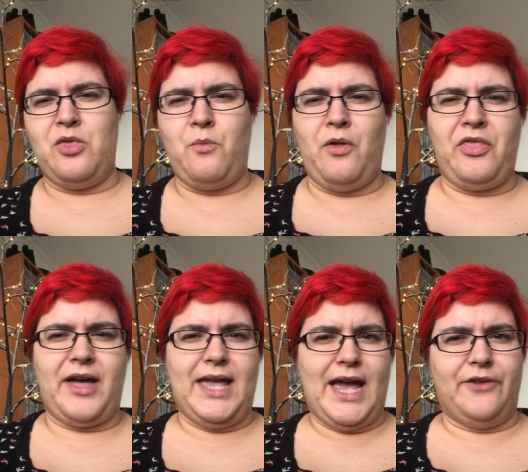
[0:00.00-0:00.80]
And the one that
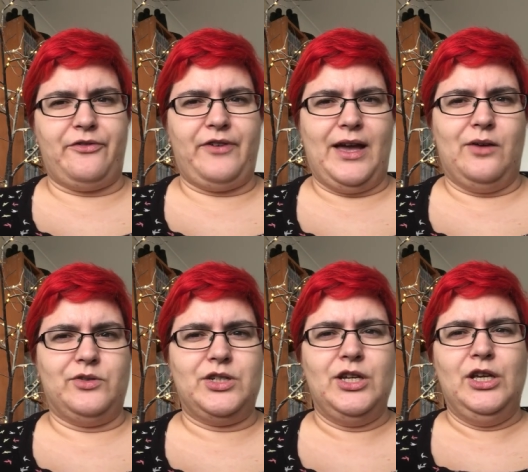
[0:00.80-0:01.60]
I have
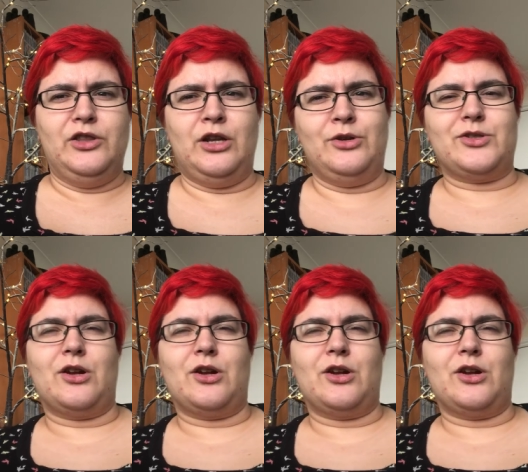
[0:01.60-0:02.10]
found that looks